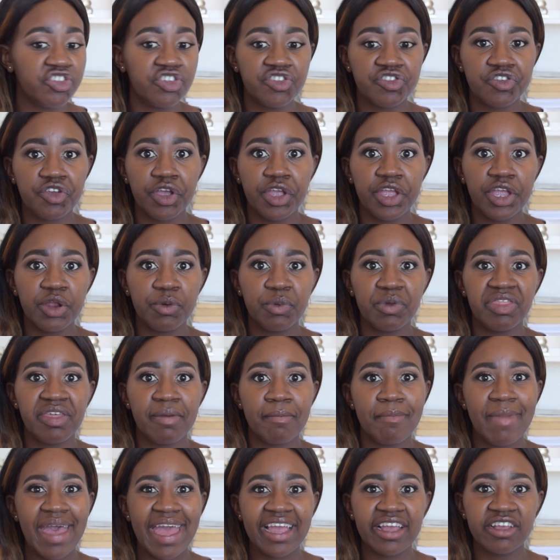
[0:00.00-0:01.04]
she's going in with
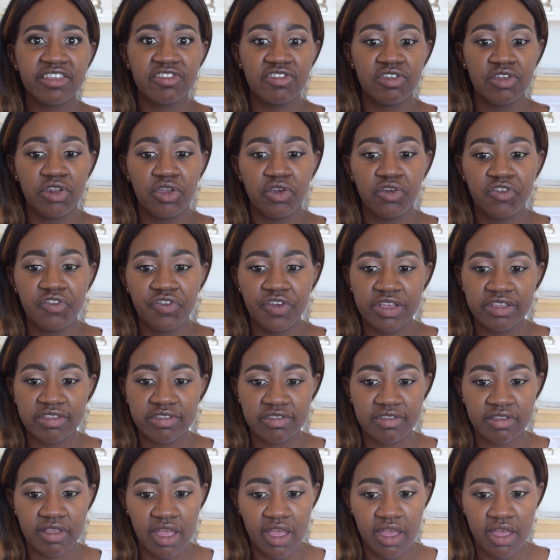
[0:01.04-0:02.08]
the MAC Studio Fix
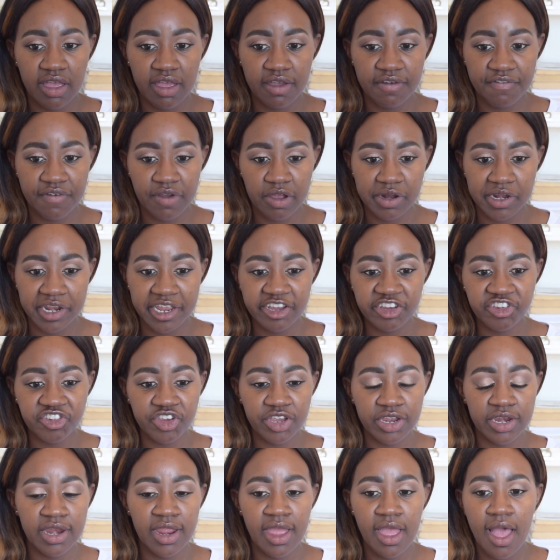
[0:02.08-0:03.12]

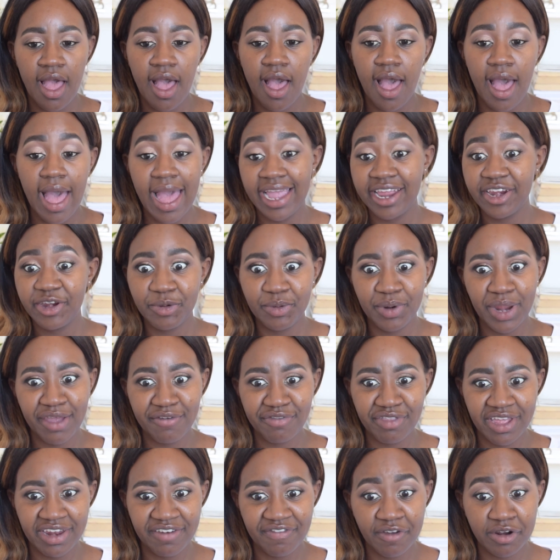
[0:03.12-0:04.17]
foundation. I don't
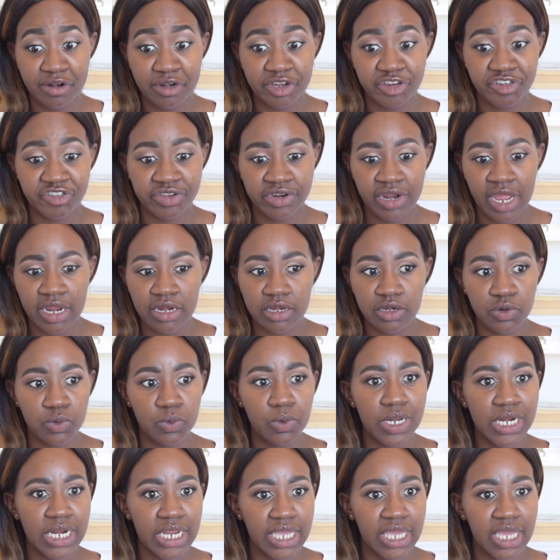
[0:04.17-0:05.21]
have that foundation. I do
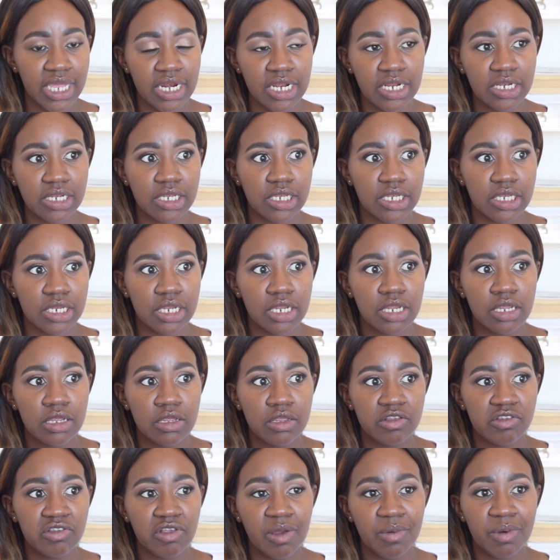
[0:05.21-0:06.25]
want to get it,
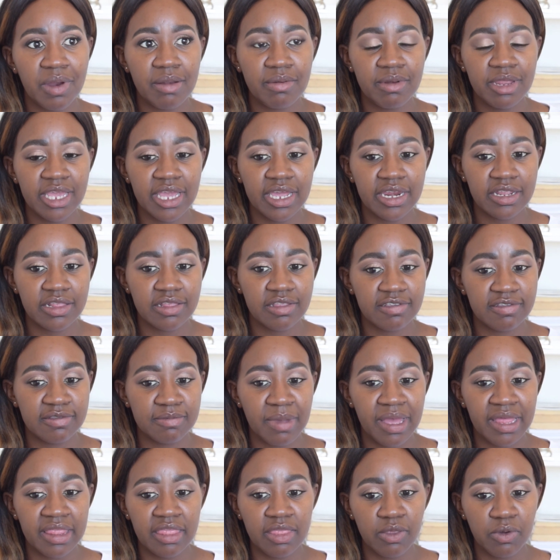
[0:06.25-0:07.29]
so I'll probably get it this
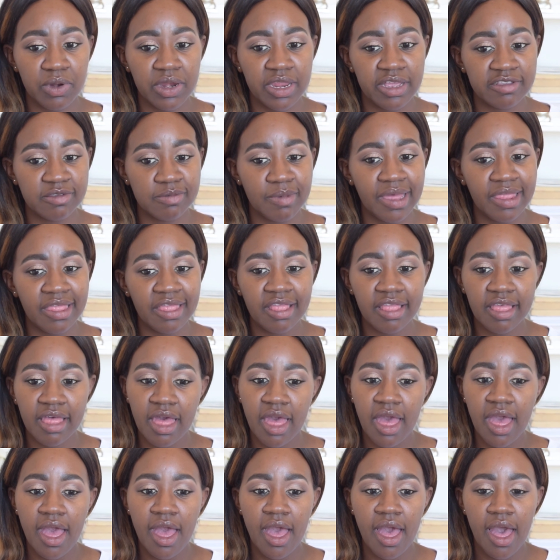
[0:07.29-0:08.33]
month or next month.
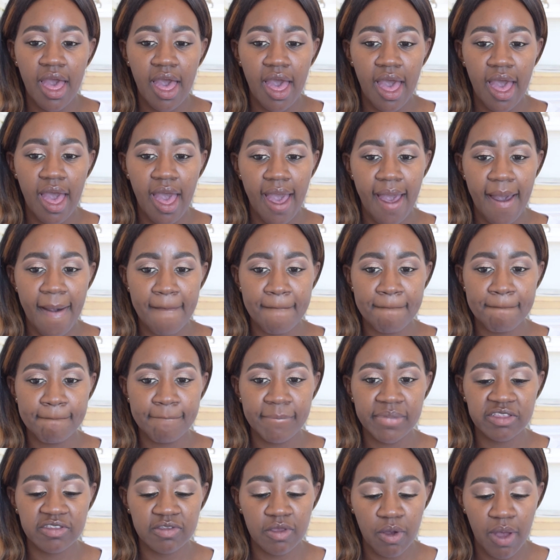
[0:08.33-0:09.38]

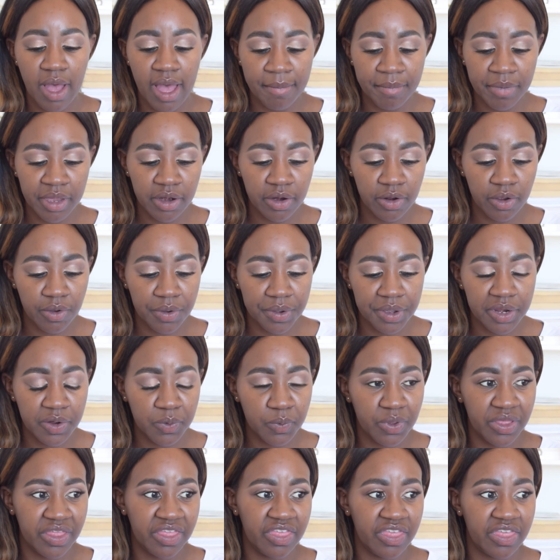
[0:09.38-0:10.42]
So I'm gonna go in
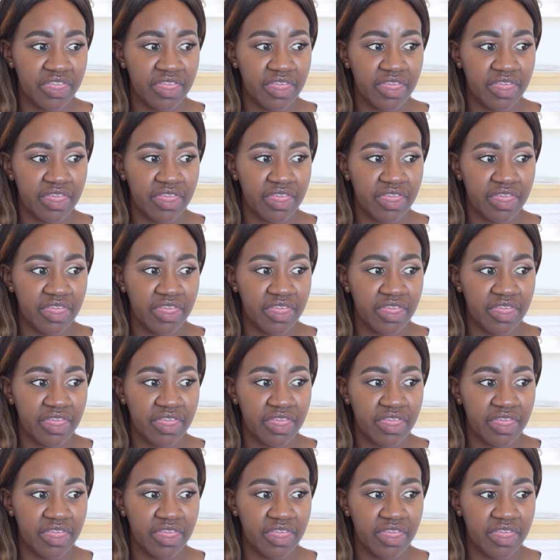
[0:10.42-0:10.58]
with